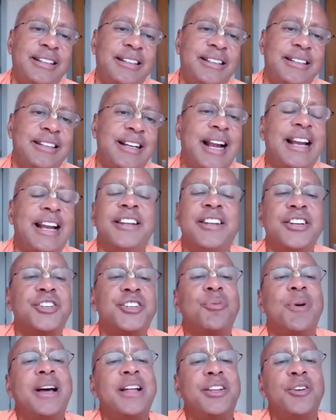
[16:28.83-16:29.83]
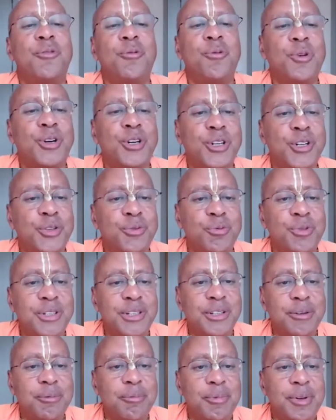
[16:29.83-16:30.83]
And in this way, the world
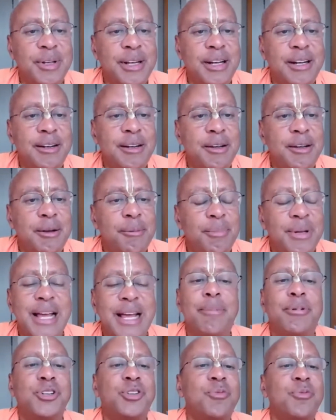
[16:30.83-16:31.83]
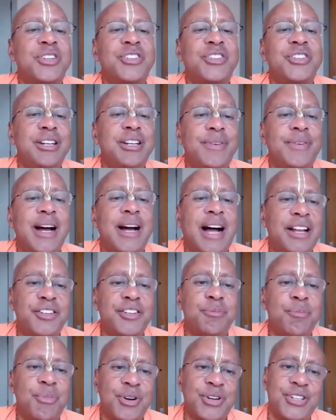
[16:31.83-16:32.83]
will be able to receive
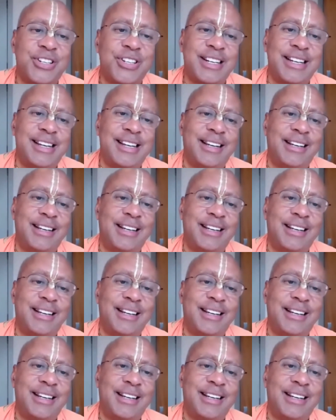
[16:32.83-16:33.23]
God's mercy.